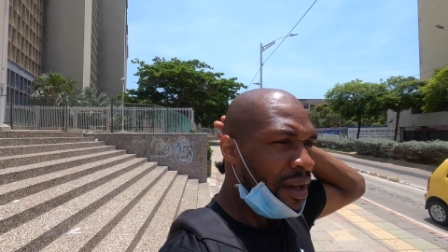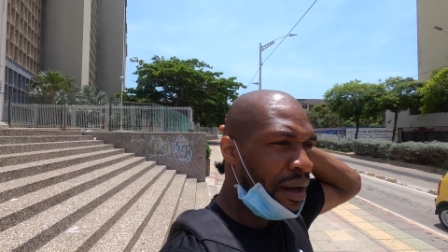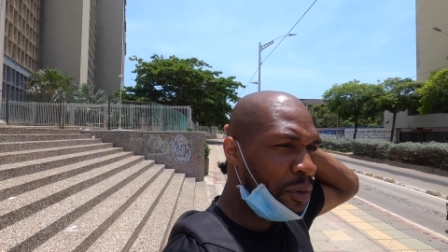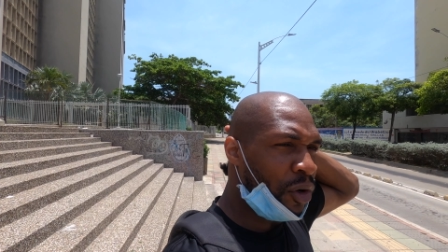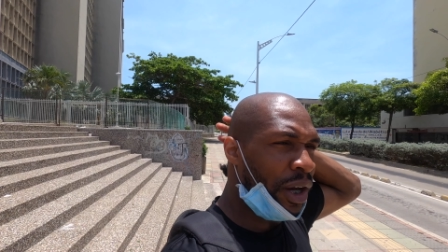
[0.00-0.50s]

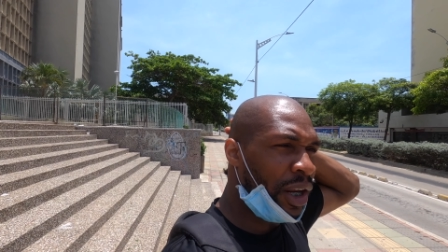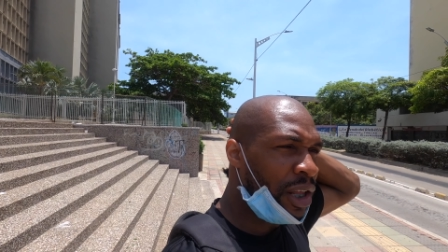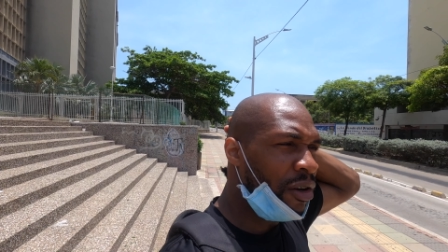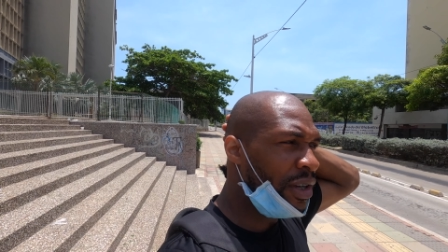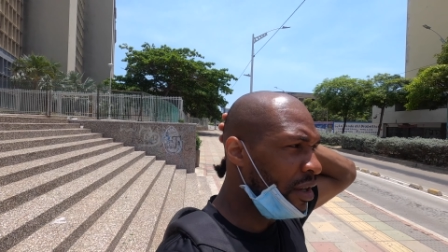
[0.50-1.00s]
i'm gonna go ahead and
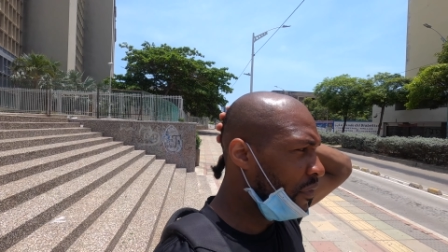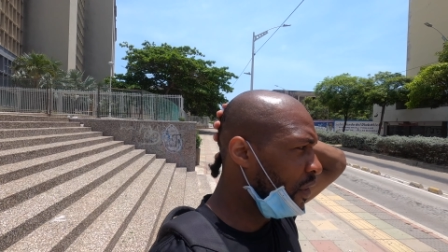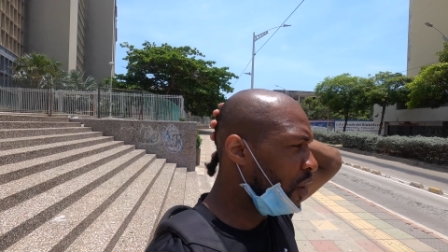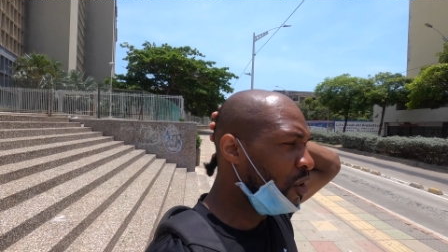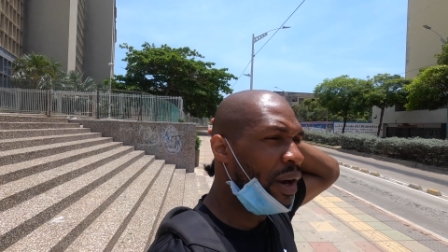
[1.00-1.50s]
close out this
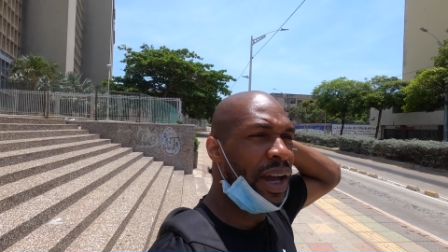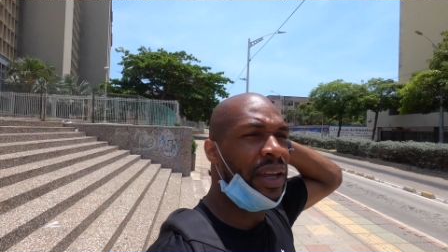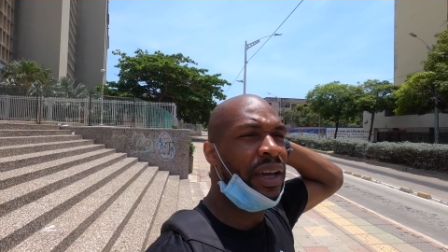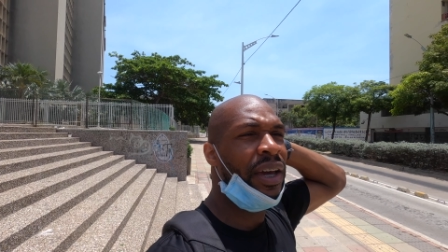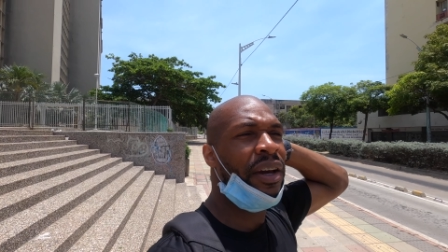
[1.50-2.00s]
video right
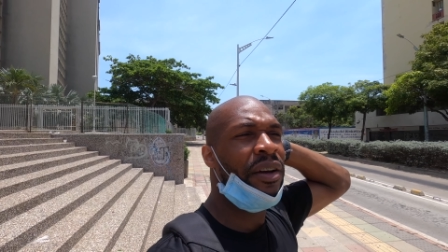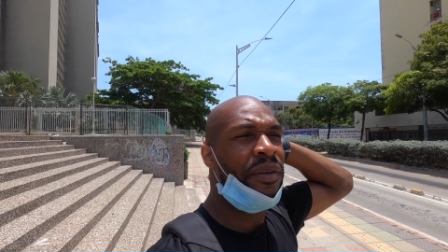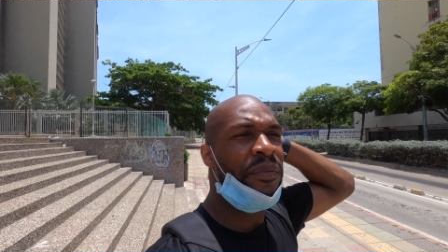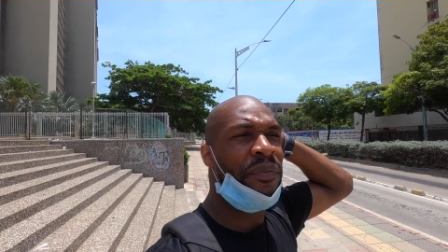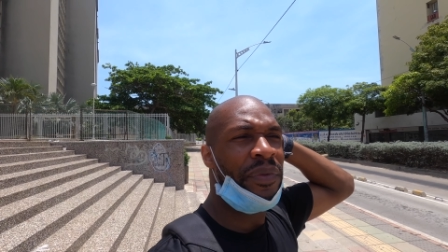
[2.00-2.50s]
here